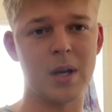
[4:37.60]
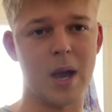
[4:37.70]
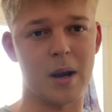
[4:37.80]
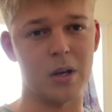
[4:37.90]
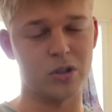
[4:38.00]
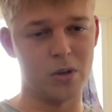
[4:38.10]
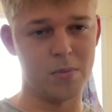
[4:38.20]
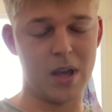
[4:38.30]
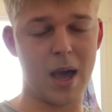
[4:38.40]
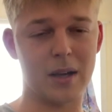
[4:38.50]
And I should
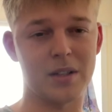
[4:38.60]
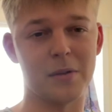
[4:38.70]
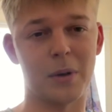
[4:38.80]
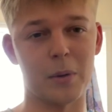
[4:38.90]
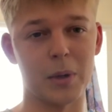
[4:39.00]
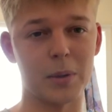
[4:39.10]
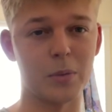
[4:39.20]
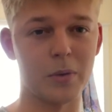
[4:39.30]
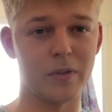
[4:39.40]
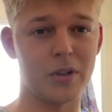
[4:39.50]
be actually recording
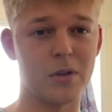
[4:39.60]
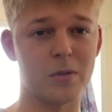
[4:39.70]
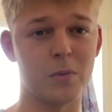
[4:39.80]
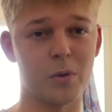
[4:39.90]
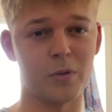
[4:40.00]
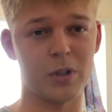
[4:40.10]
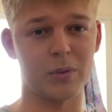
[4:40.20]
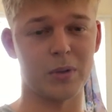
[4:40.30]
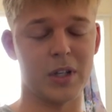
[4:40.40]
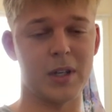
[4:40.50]
more videos more
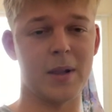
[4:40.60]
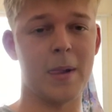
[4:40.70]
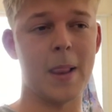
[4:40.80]
frequently.